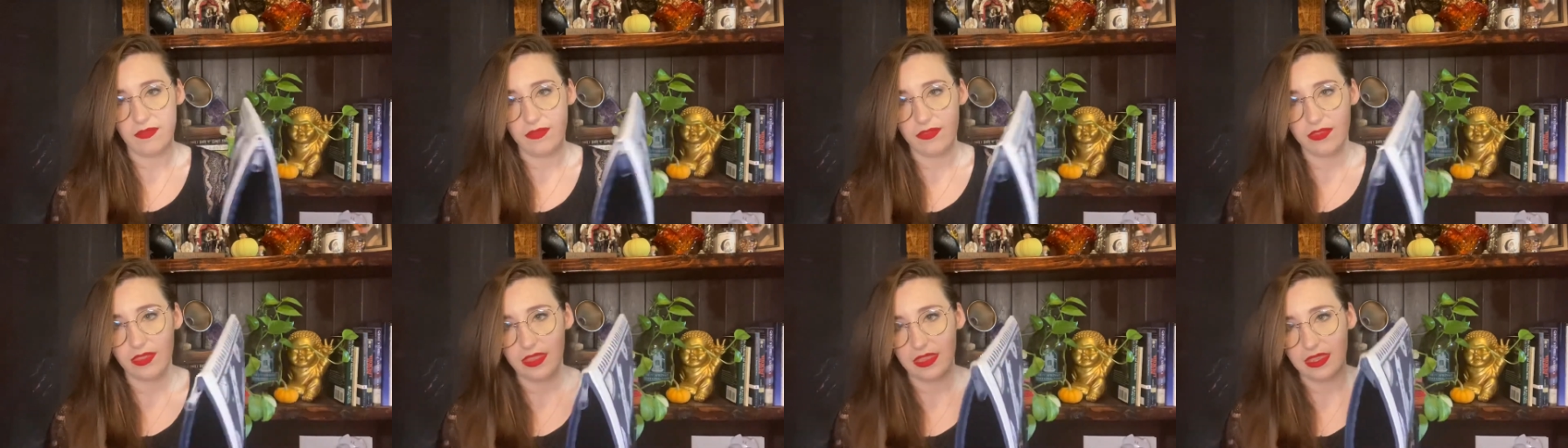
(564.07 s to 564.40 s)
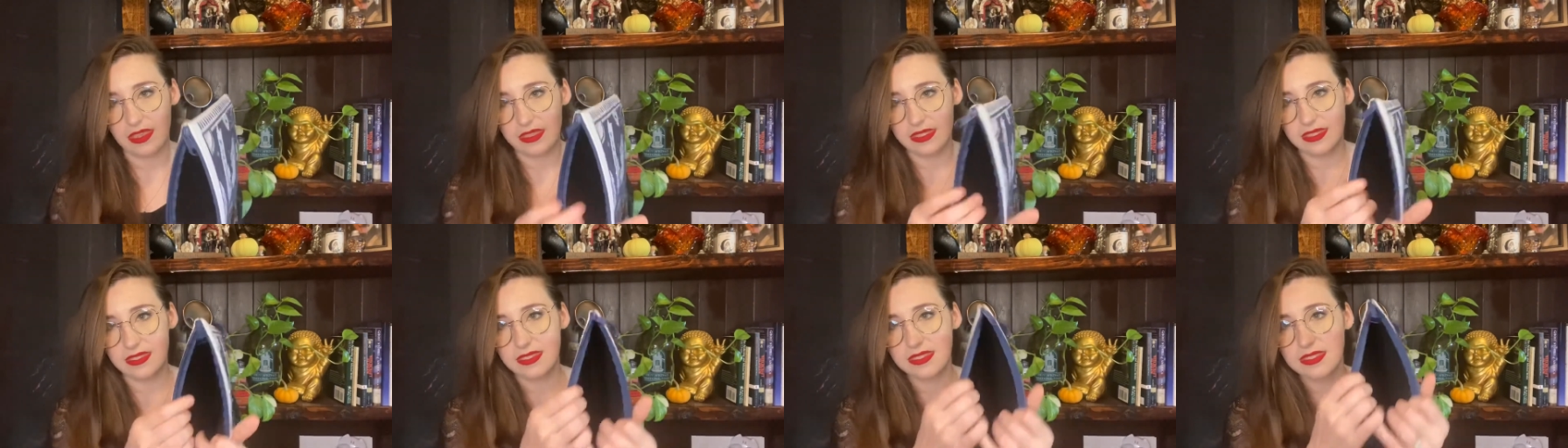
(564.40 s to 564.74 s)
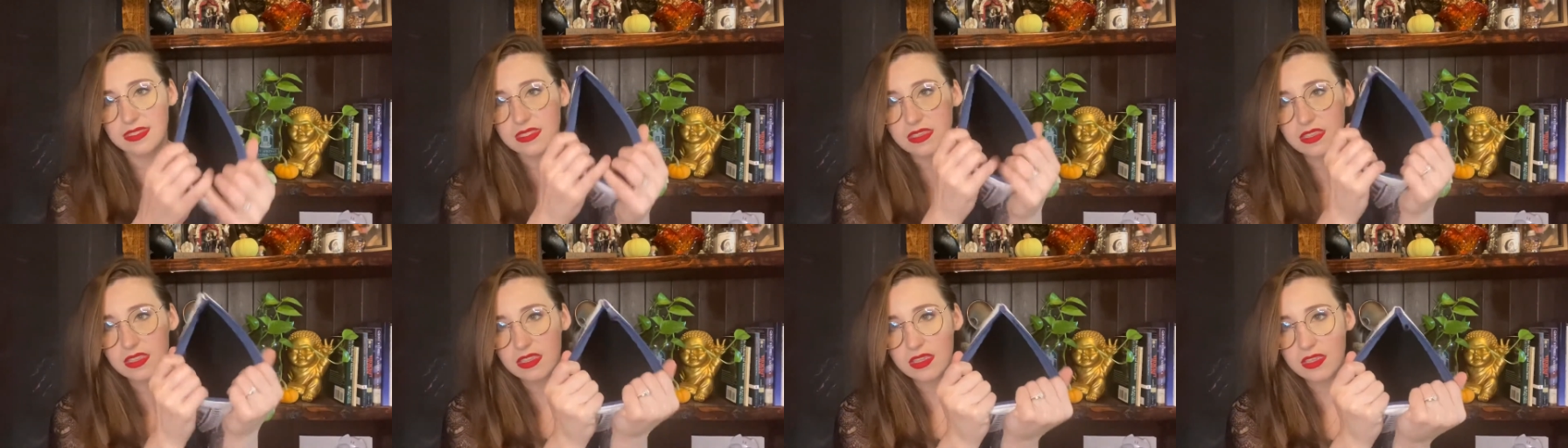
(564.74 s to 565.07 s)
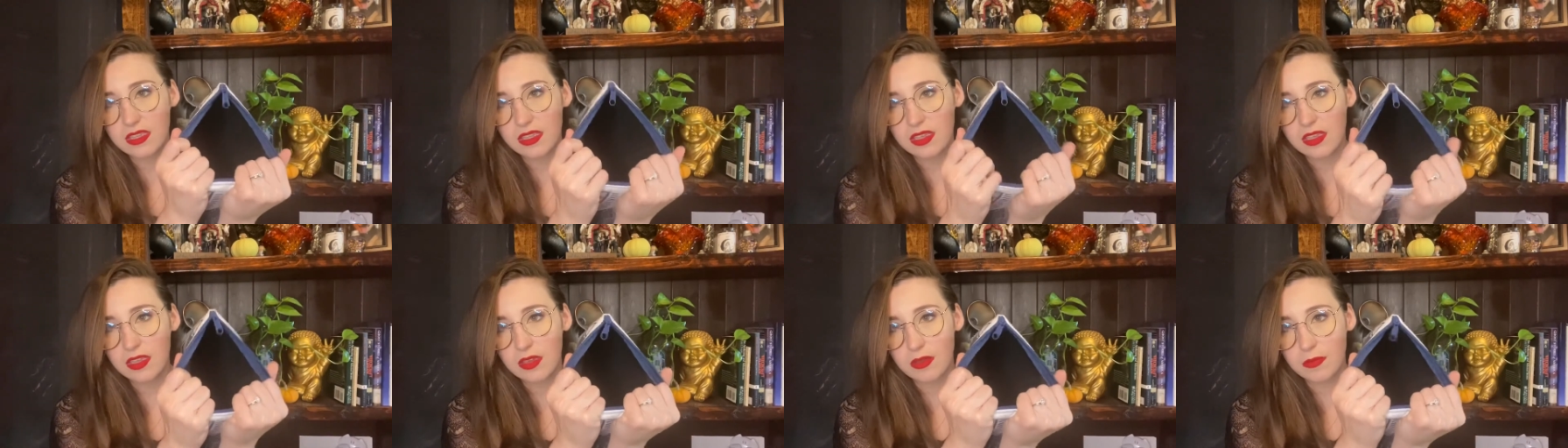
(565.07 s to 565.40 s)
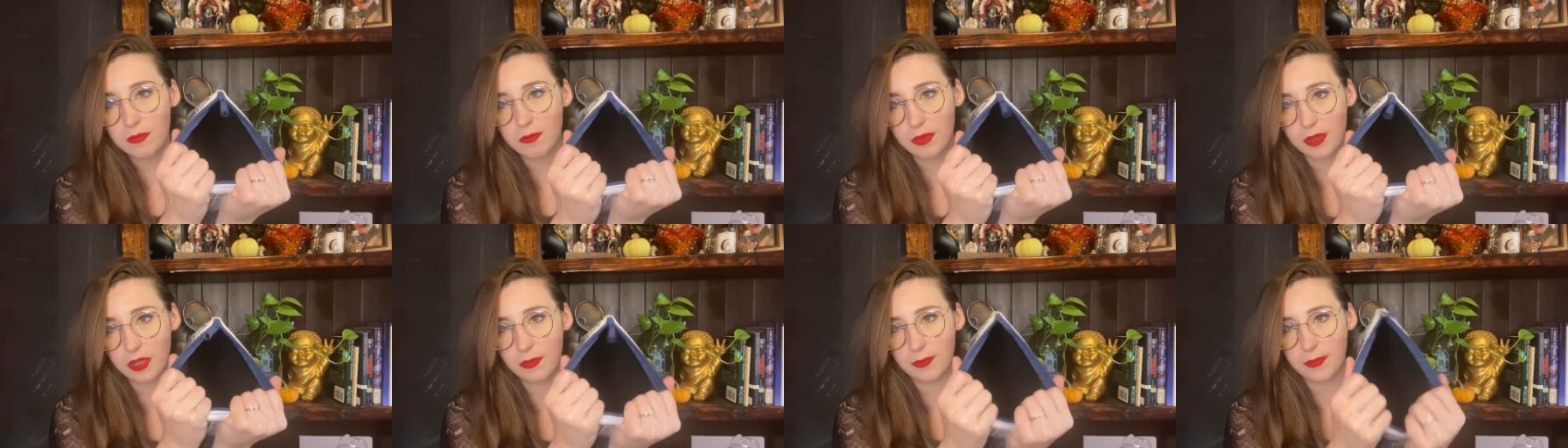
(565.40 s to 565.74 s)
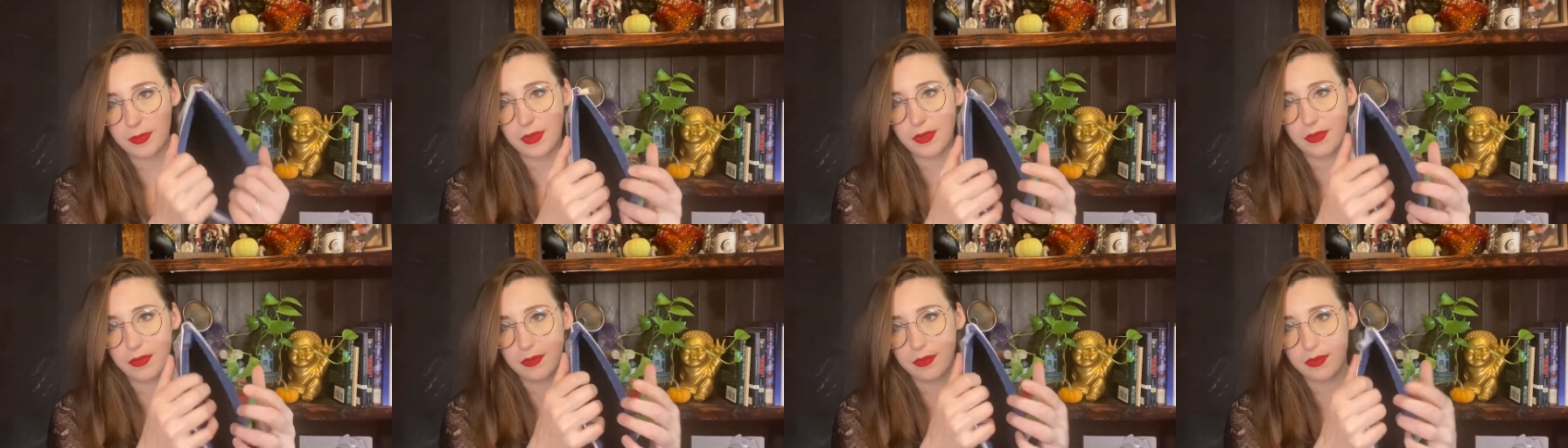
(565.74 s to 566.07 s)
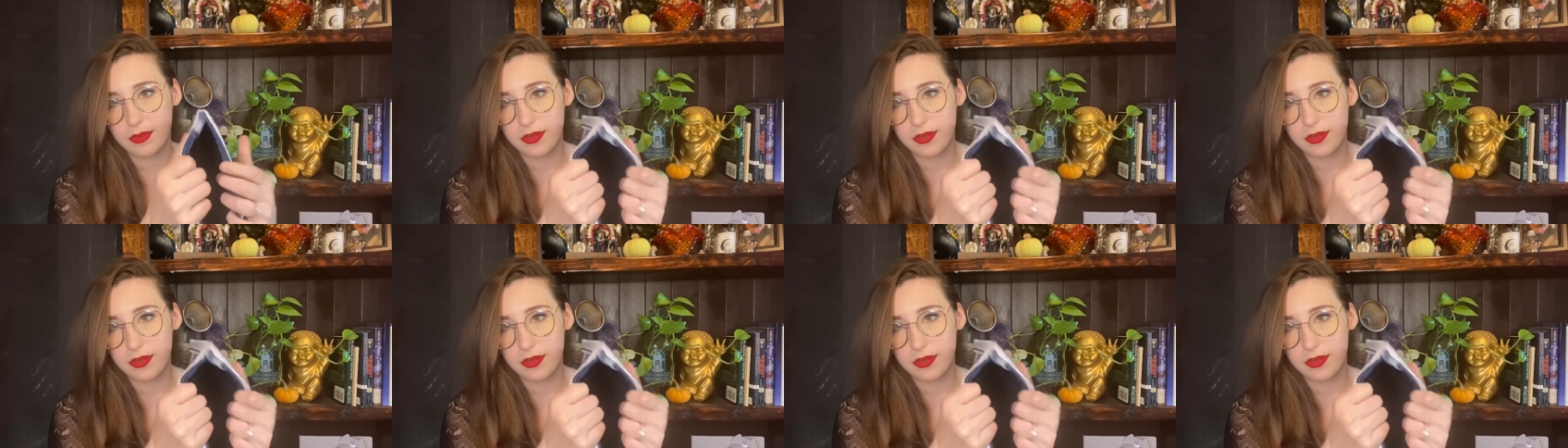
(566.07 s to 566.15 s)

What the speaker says: this Book Beau.